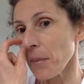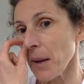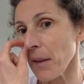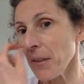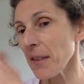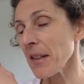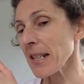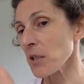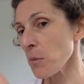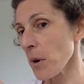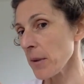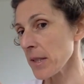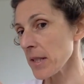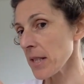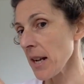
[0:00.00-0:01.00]
I think that's
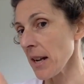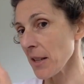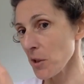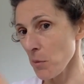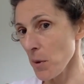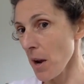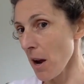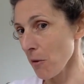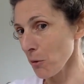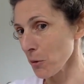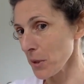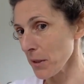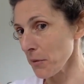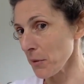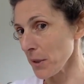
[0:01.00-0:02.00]
where it starts. We are all
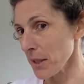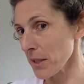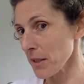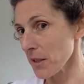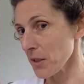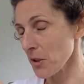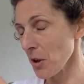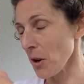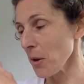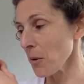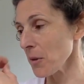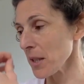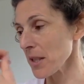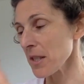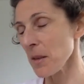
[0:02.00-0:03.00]
different. So
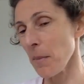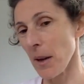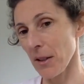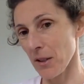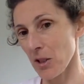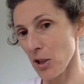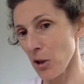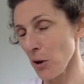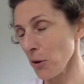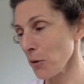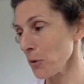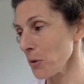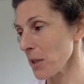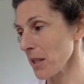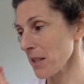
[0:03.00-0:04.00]
this is about a sloth
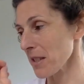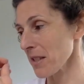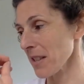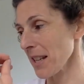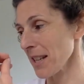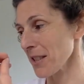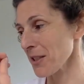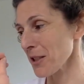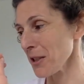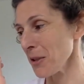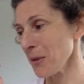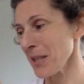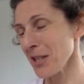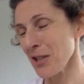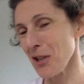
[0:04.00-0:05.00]
who does things
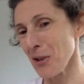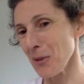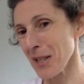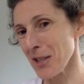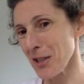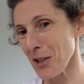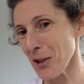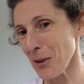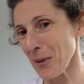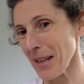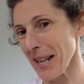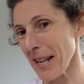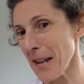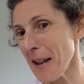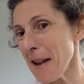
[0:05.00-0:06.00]
slowly, slowly,
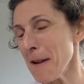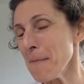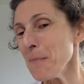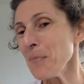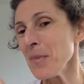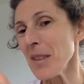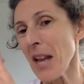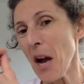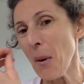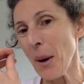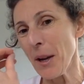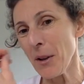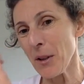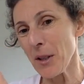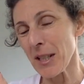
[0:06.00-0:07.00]
slowly. Now,
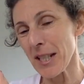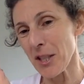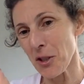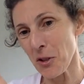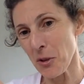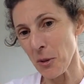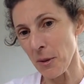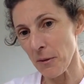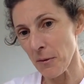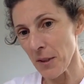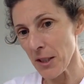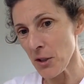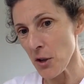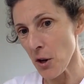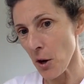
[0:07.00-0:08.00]
I listened to a
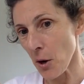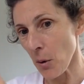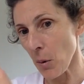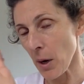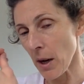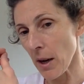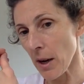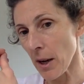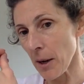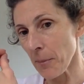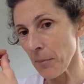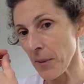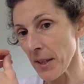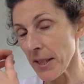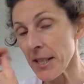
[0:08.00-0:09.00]
video,
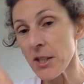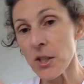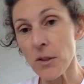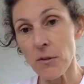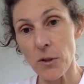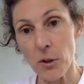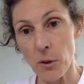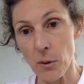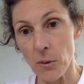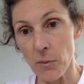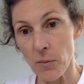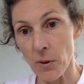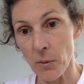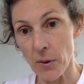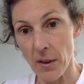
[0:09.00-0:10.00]
an interview
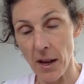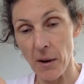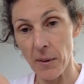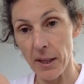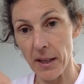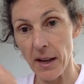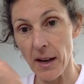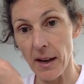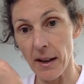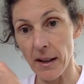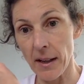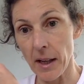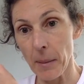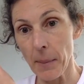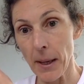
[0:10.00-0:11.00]
with Eric
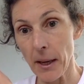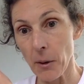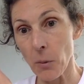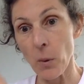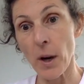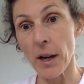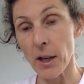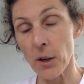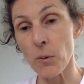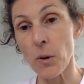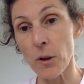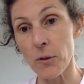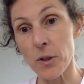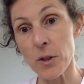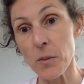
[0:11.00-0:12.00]
Carle about why he
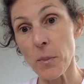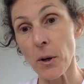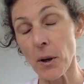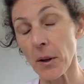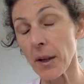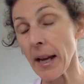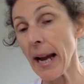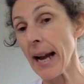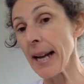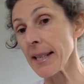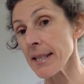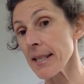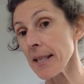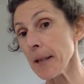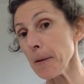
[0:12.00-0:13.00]
wrote this book,
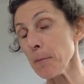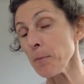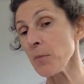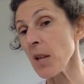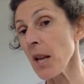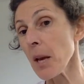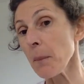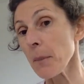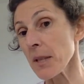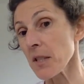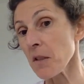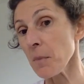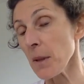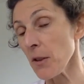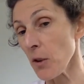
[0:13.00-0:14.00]
and
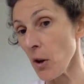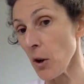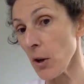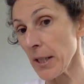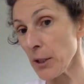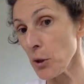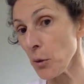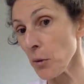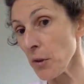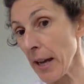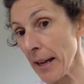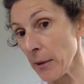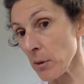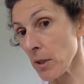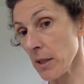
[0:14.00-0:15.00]
must have been the early
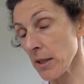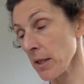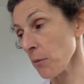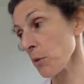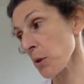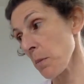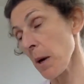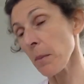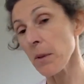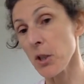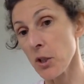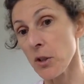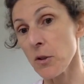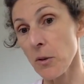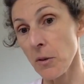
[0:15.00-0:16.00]
2000s. It was
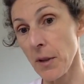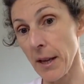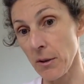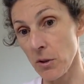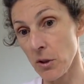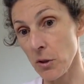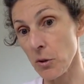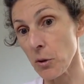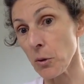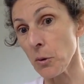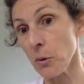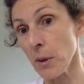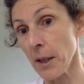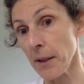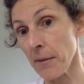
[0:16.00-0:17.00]
published in
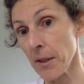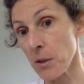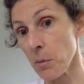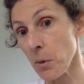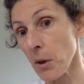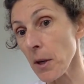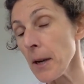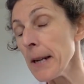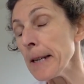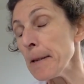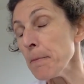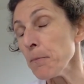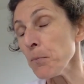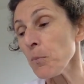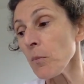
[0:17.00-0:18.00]
2002, this book,
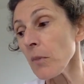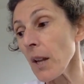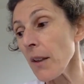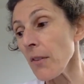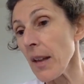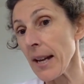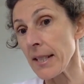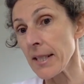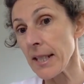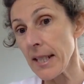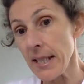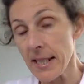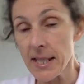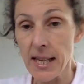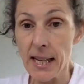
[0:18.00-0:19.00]
that
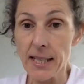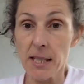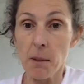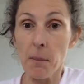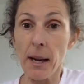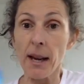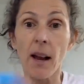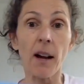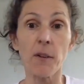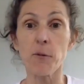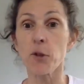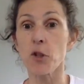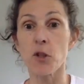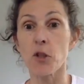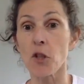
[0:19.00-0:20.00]
he said, my life
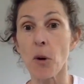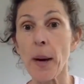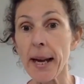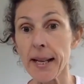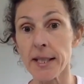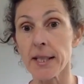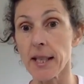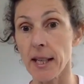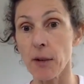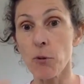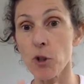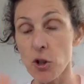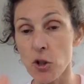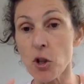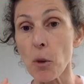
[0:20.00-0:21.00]
was just so hectic. It
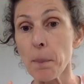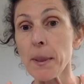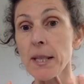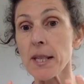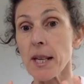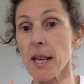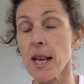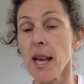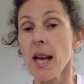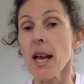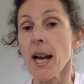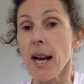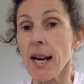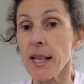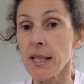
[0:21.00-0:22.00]
was just so busy.
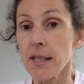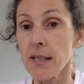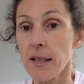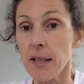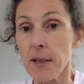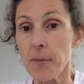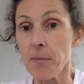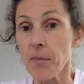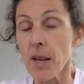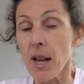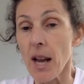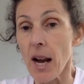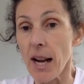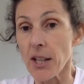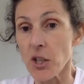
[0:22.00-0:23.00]
And
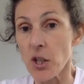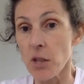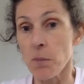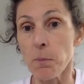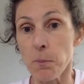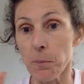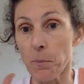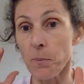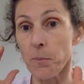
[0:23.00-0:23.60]
I just